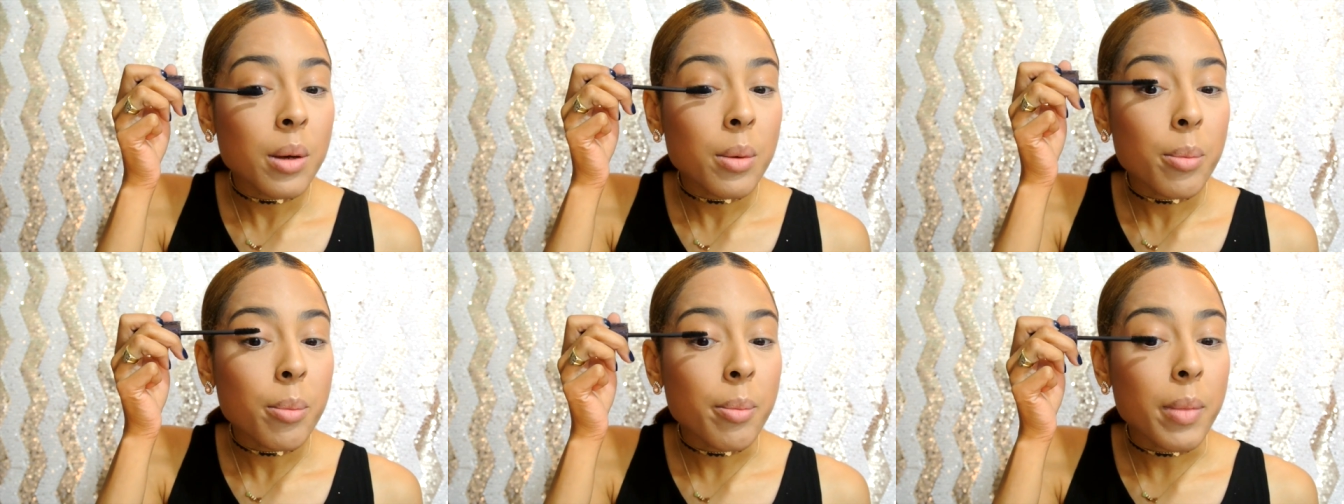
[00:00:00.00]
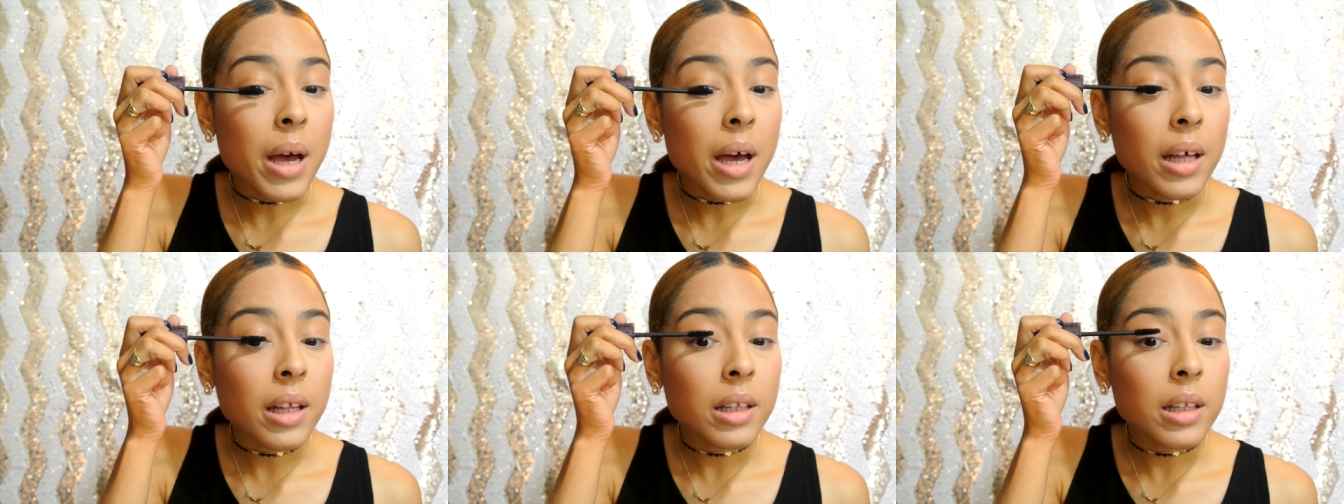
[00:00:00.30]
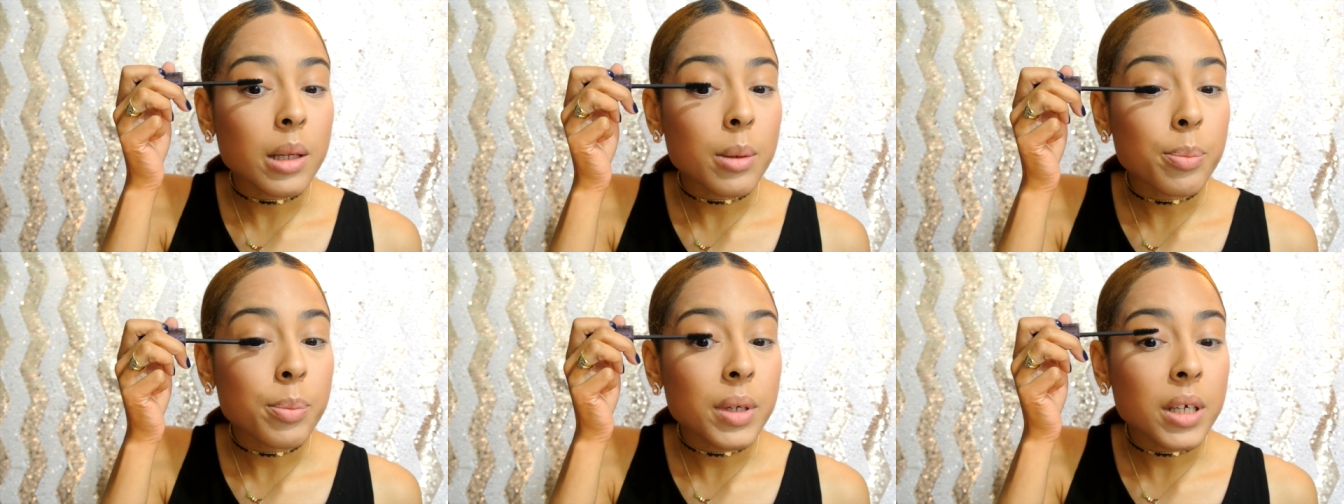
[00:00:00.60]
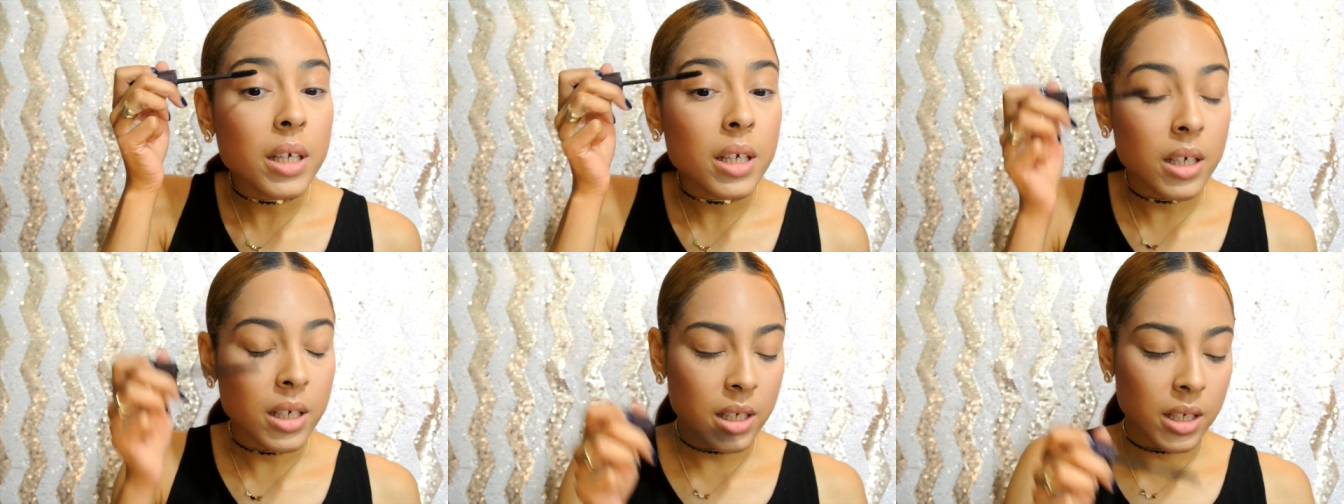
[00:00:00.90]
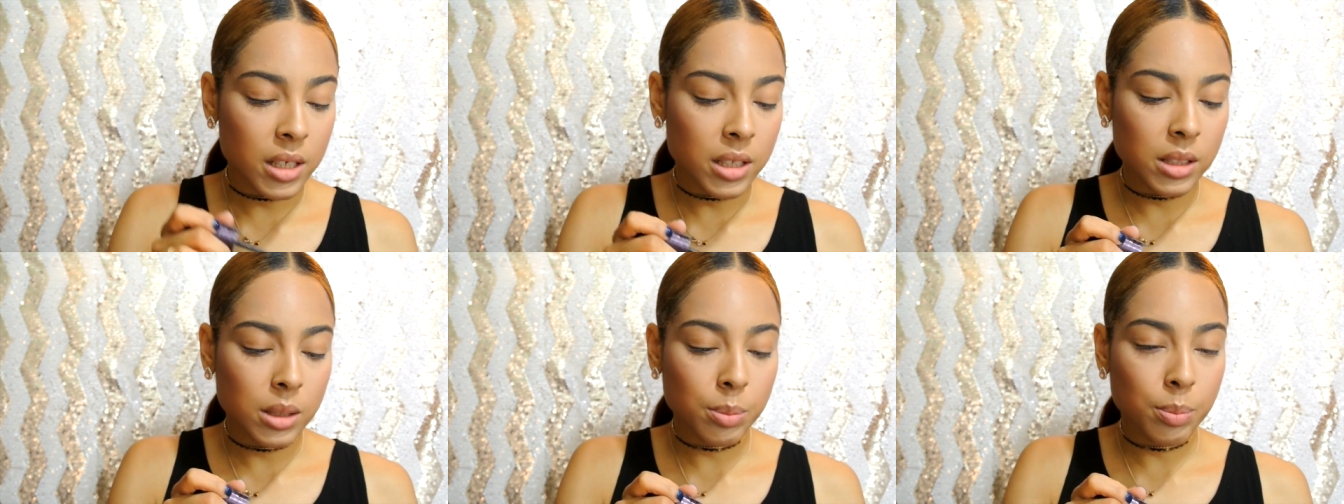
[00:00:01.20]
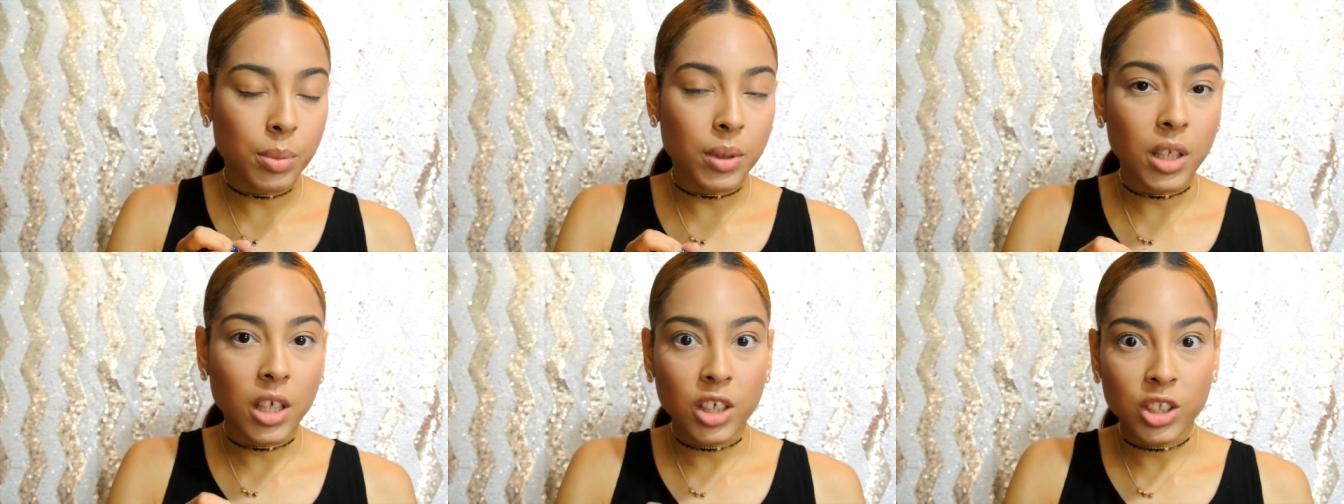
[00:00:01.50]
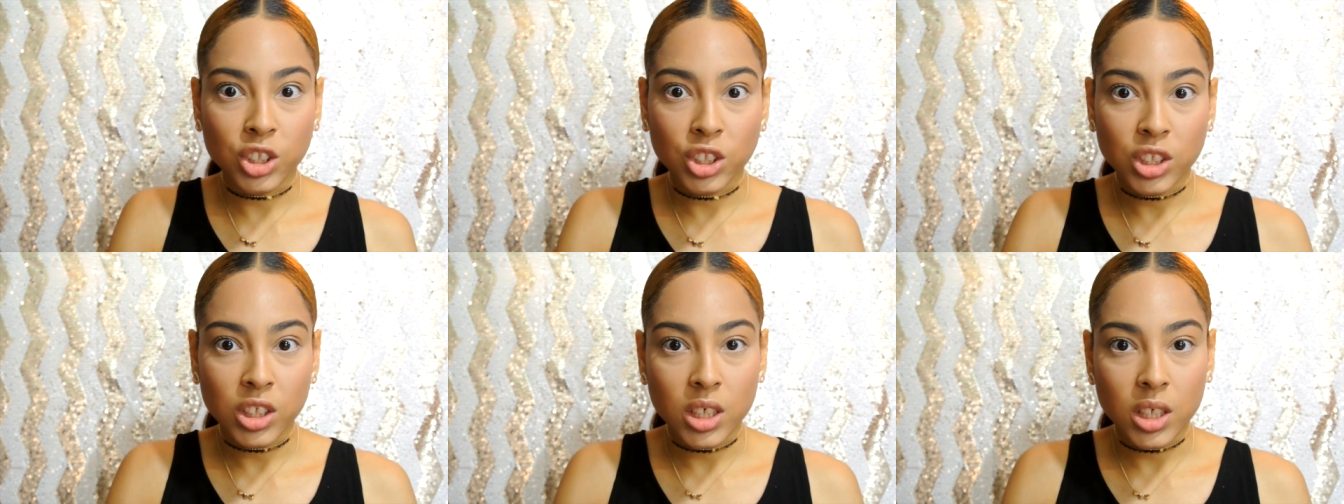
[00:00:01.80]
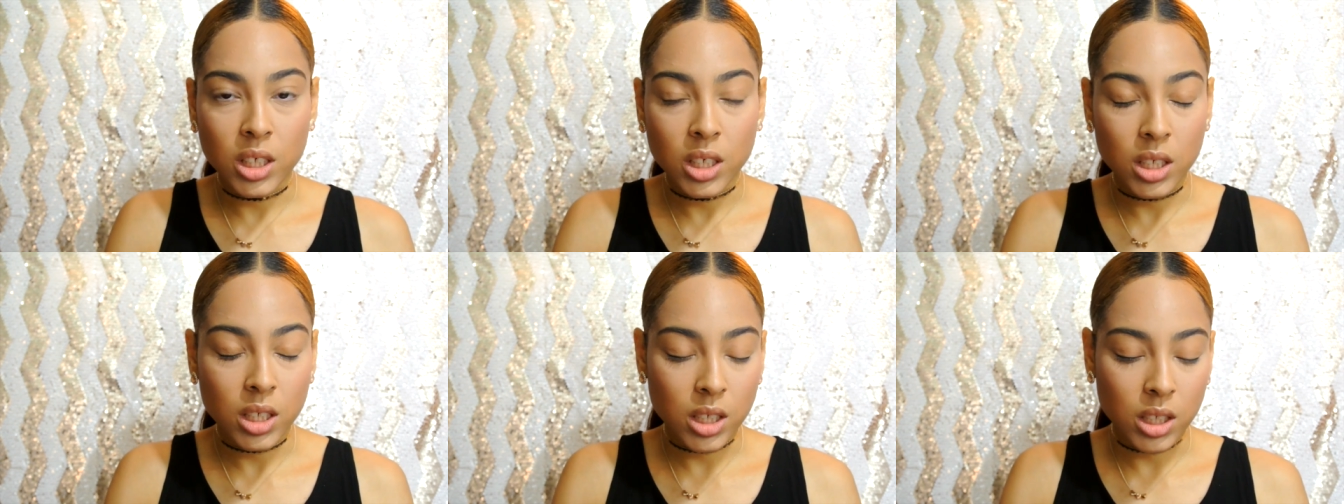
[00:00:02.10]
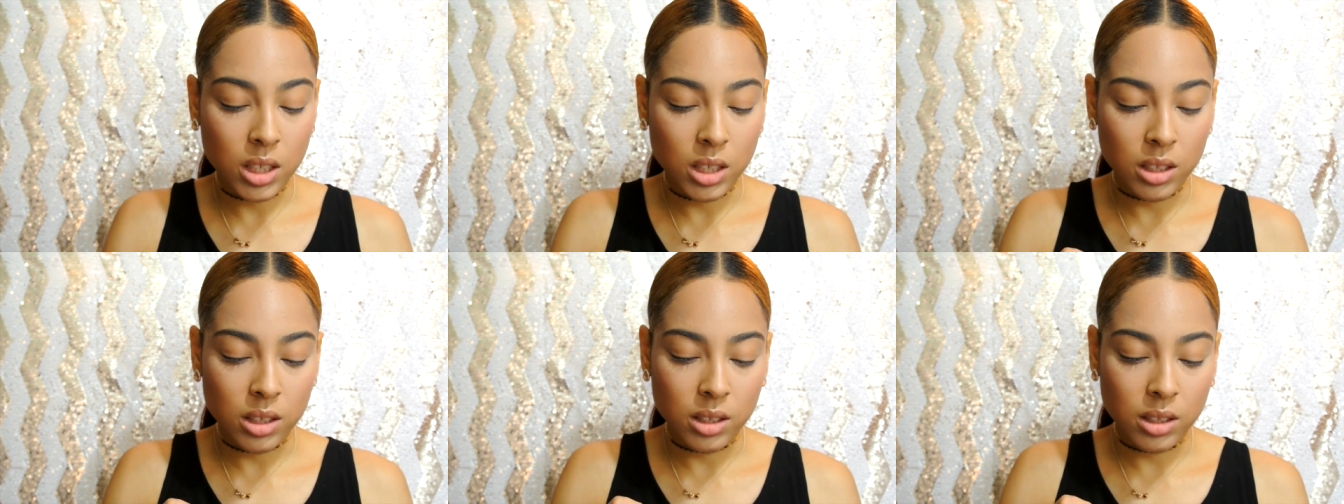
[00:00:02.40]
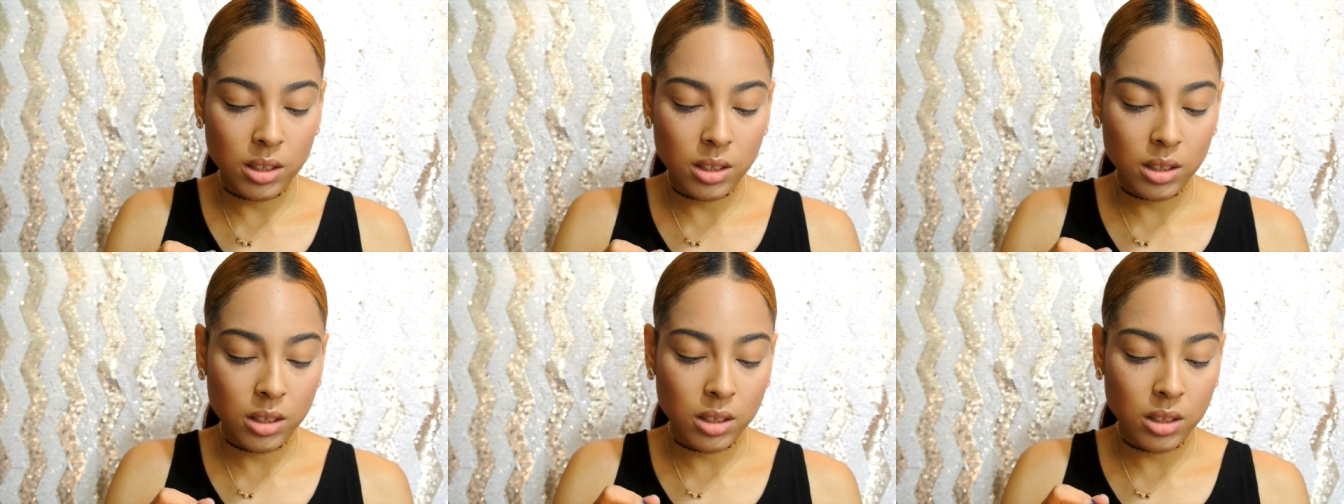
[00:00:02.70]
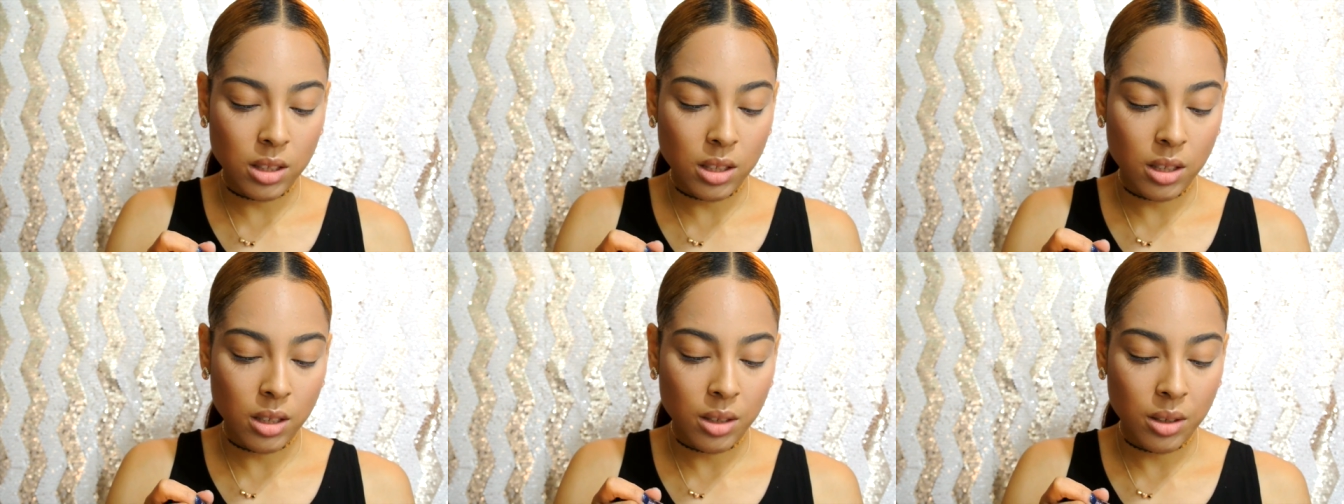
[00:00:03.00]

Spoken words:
matte lippies, blushes,